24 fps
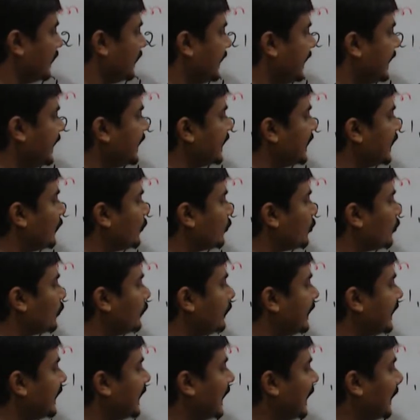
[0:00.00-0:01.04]
D, how do
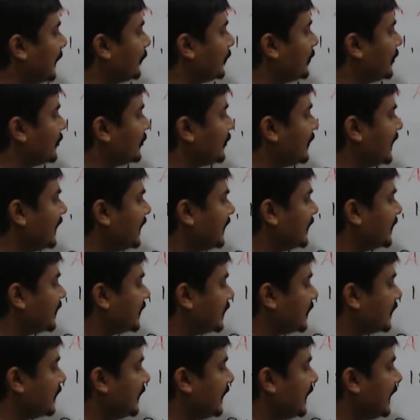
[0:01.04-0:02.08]
we compute
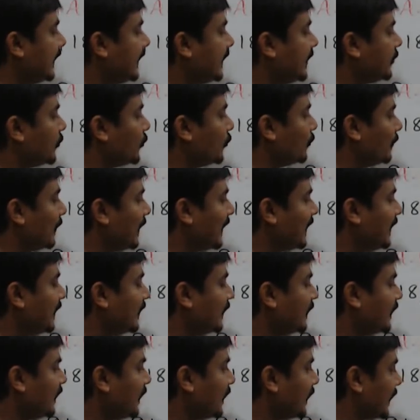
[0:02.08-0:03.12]
it? T2
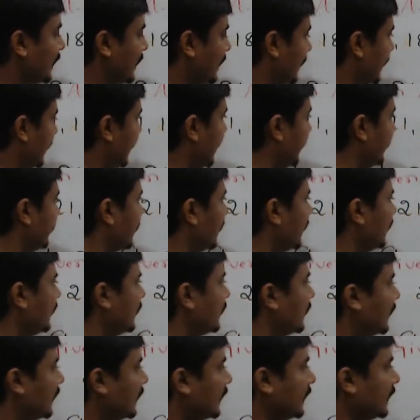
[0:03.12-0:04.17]
minus
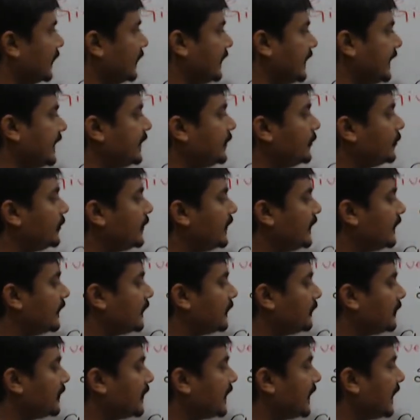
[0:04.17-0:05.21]
T1. T2 is
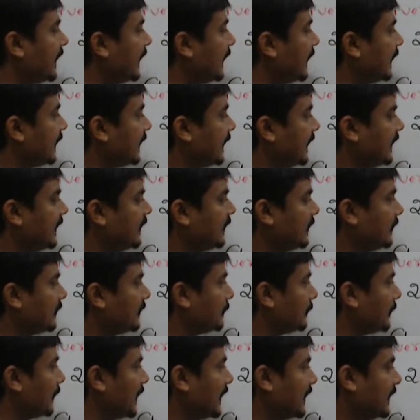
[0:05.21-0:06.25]
our
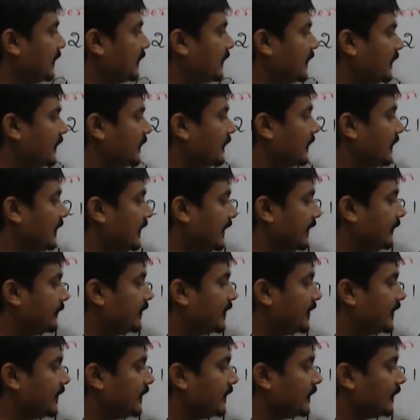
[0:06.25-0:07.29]
18 minus
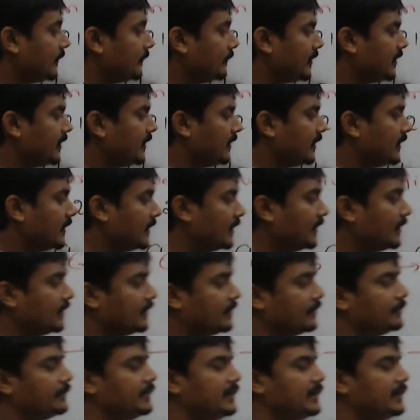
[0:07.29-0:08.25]
T1 is our